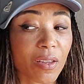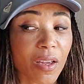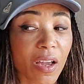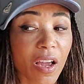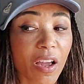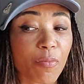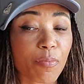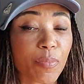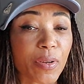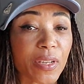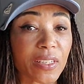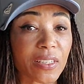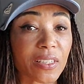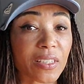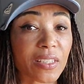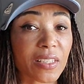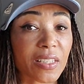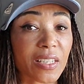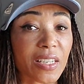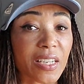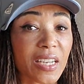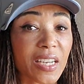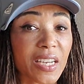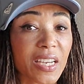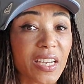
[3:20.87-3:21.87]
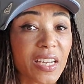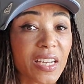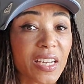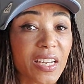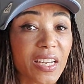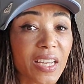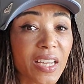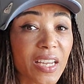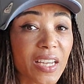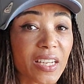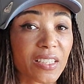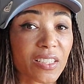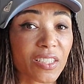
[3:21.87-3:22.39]
I've been
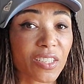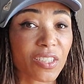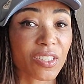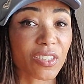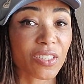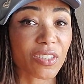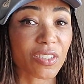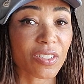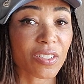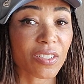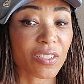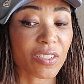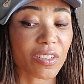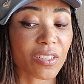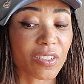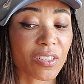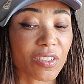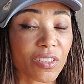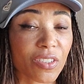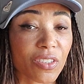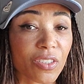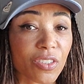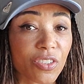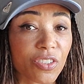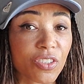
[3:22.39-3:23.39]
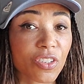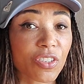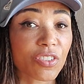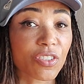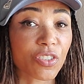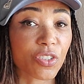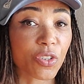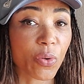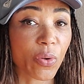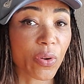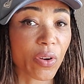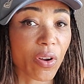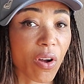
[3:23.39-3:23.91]
eating it since
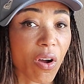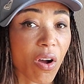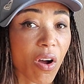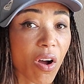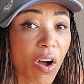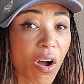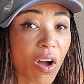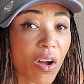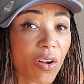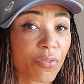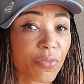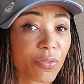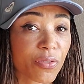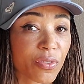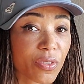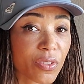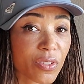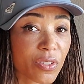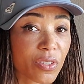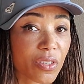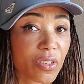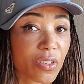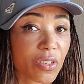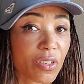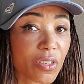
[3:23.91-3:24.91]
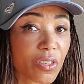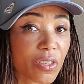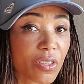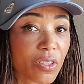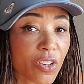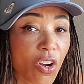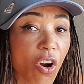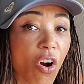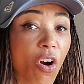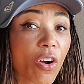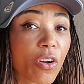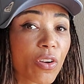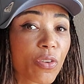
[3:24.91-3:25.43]
going off
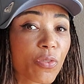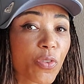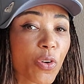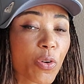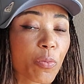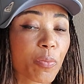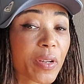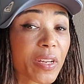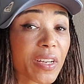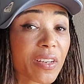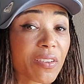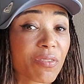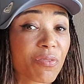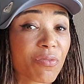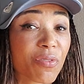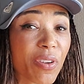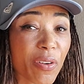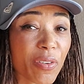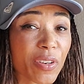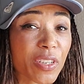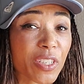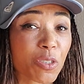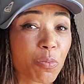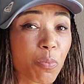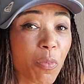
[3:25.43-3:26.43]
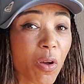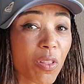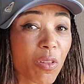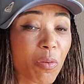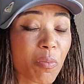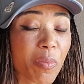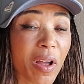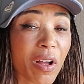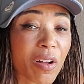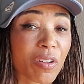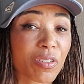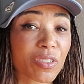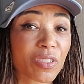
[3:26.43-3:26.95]
carnivore, but in very small
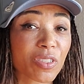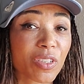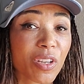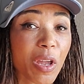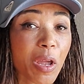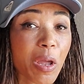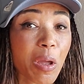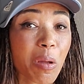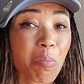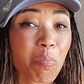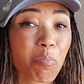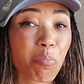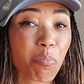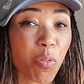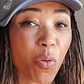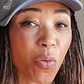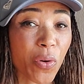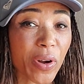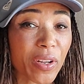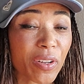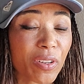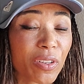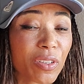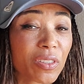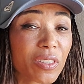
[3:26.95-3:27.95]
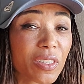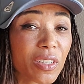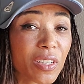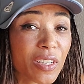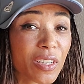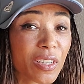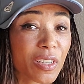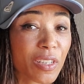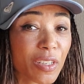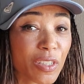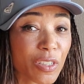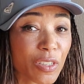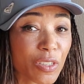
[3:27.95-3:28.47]
amounts, boiled
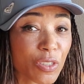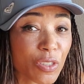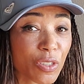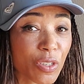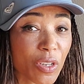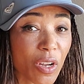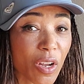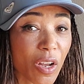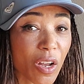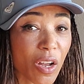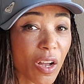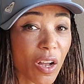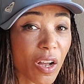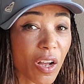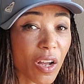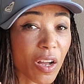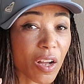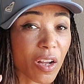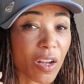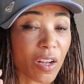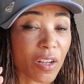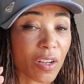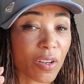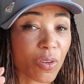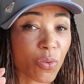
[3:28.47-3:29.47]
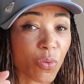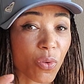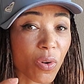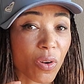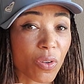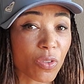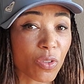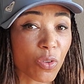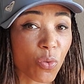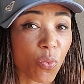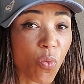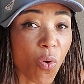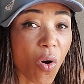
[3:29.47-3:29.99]
uh,
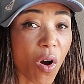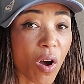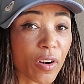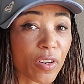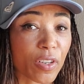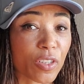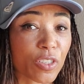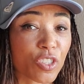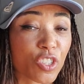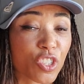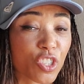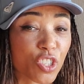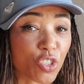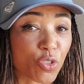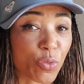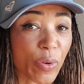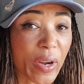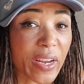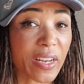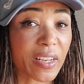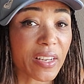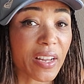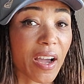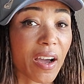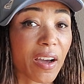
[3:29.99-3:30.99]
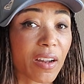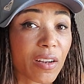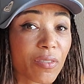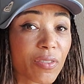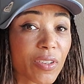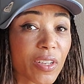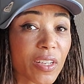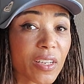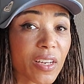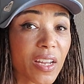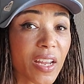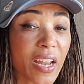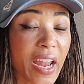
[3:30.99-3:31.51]
the water, strained out of
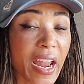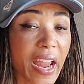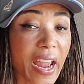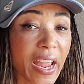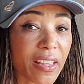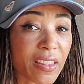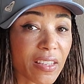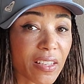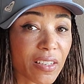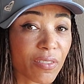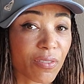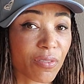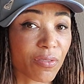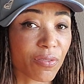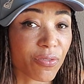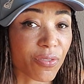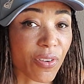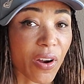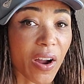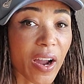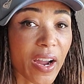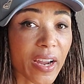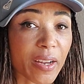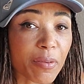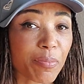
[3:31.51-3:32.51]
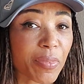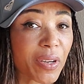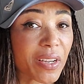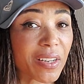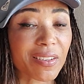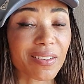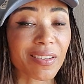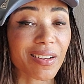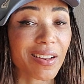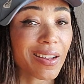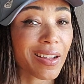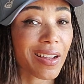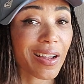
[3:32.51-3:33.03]
it, and then fried. But
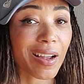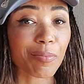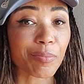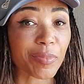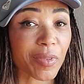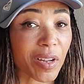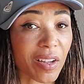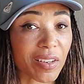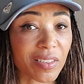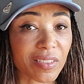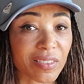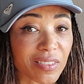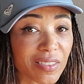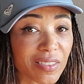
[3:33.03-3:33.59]
I'm done.